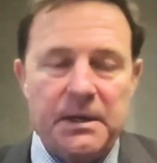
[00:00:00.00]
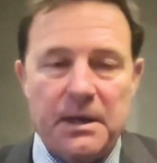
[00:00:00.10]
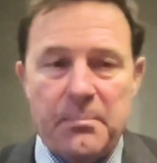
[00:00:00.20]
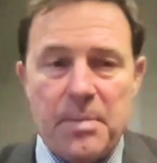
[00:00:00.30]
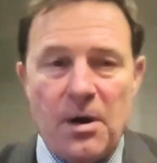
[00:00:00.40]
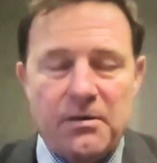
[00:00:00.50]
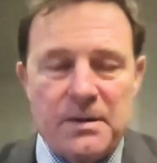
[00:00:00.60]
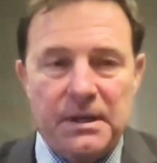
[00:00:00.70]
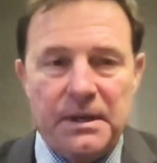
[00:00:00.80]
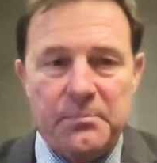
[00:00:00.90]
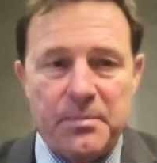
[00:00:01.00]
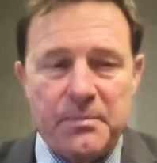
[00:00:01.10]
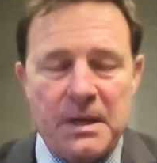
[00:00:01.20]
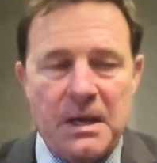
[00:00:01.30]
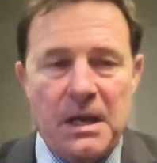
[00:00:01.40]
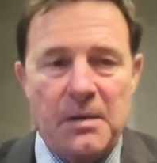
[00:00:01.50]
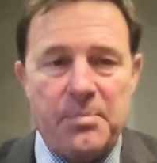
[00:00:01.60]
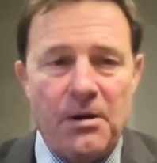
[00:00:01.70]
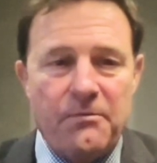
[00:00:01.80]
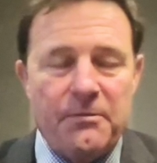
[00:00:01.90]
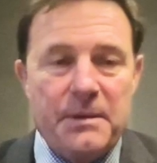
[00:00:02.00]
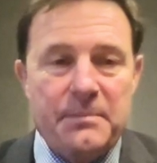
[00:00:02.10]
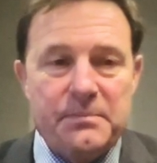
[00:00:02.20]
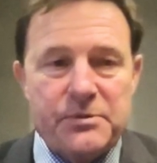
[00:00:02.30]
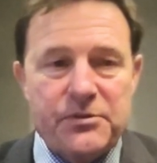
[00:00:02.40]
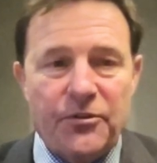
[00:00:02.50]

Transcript: Apart from him,